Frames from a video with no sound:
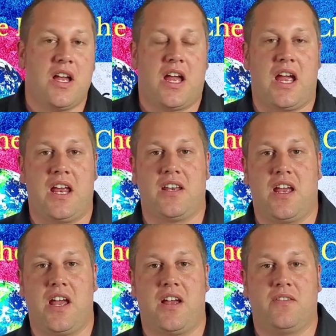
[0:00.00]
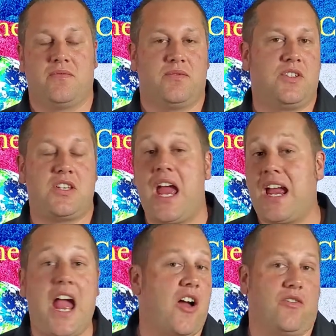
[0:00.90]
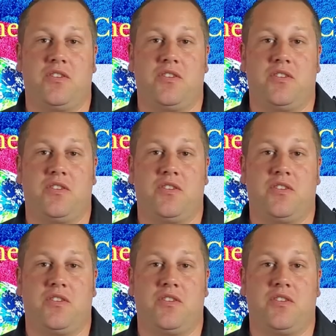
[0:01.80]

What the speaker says: and just hang out.